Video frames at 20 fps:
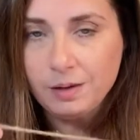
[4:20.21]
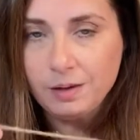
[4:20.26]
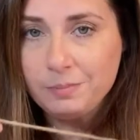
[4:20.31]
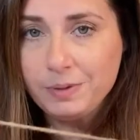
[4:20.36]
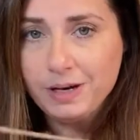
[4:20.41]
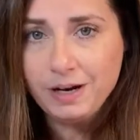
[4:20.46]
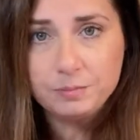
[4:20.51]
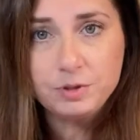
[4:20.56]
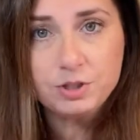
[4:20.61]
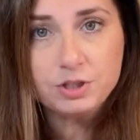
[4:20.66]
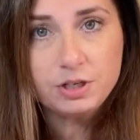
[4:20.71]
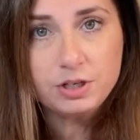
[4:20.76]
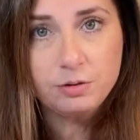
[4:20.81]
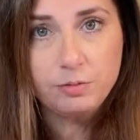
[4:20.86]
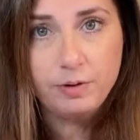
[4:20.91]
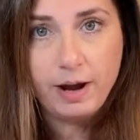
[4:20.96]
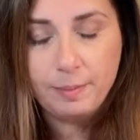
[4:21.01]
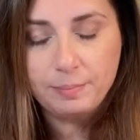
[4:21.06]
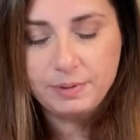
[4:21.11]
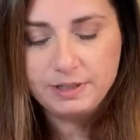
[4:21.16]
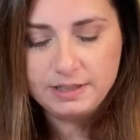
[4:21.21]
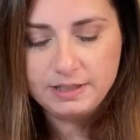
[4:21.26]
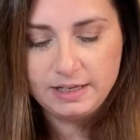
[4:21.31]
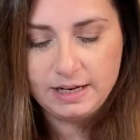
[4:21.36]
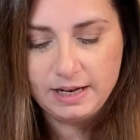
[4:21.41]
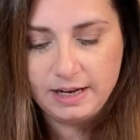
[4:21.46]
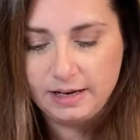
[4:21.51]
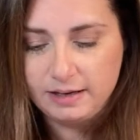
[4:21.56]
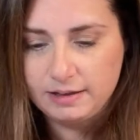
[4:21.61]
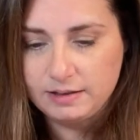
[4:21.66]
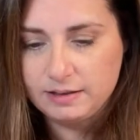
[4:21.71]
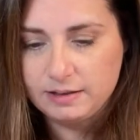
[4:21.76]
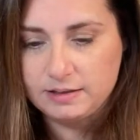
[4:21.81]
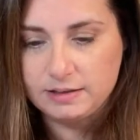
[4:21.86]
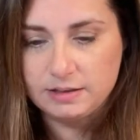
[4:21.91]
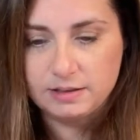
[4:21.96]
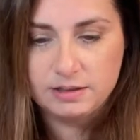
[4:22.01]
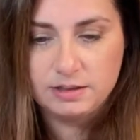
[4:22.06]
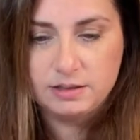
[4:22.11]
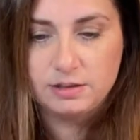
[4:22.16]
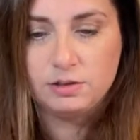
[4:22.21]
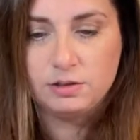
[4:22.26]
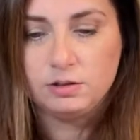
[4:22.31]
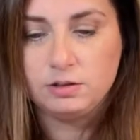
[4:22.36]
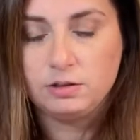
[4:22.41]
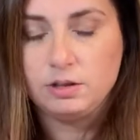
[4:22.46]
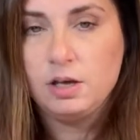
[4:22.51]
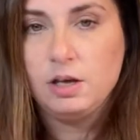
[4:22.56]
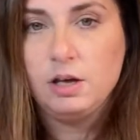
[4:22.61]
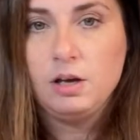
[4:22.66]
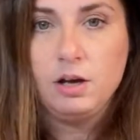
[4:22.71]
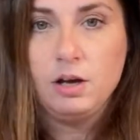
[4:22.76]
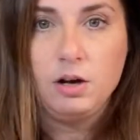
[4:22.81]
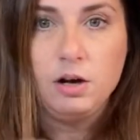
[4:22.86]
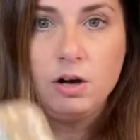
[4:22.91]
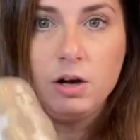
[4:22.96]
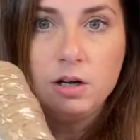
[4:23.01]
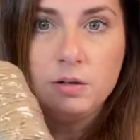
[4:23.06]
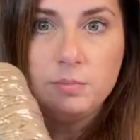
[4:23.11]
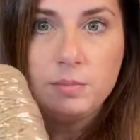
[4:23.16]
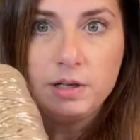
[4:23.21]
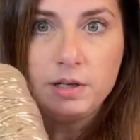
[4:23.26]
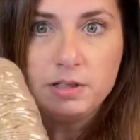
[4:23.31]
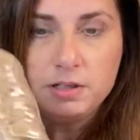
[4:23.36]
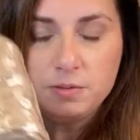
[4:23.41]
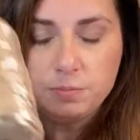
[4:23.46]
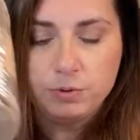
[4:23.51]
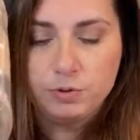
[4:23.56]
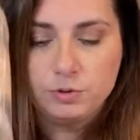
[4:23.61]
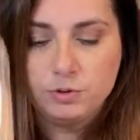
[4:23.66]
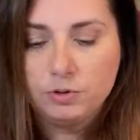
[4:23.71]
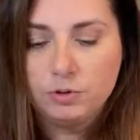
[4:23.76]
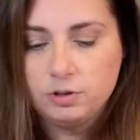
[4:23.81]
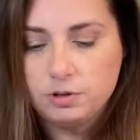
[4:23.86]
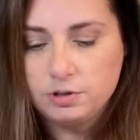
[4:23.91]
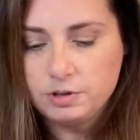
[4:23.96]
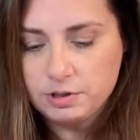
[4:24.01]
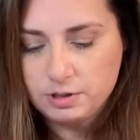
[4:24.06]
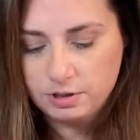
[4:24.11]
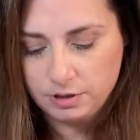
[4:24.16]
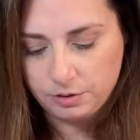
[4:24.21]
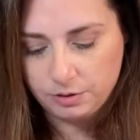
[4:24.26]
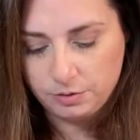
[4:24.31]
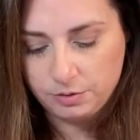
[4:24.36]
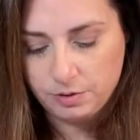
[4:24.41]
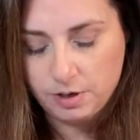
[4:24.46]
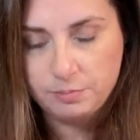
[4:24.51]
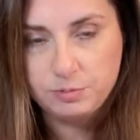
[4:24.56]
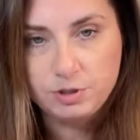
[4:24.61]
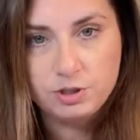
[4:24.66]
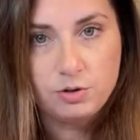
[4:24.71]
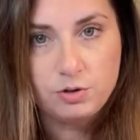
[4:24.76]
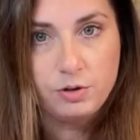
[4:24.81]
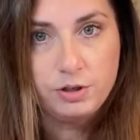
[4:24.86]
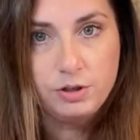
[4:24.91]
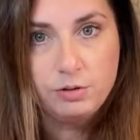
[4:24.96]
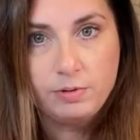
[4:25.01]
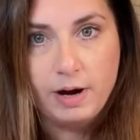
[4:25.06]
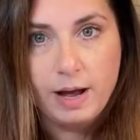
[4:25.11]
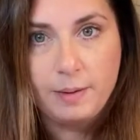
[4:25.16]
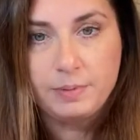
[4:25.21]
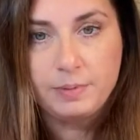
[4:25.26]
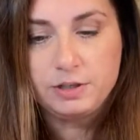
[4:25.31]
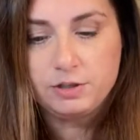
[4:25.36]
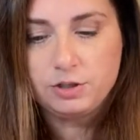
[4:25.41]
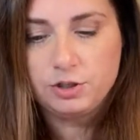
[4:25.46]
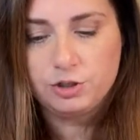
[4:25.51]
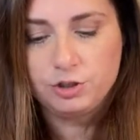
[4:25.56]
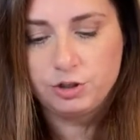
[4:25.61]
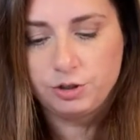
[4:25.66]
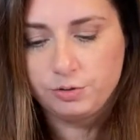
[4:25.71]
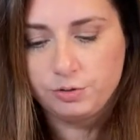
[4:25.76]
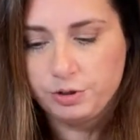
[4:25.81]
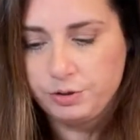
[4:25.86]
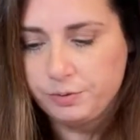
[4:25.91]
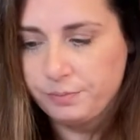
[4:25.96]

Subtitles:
But I'm just gonna wrap it today because it's still on my spool. So I'm just going to wrap it to show you,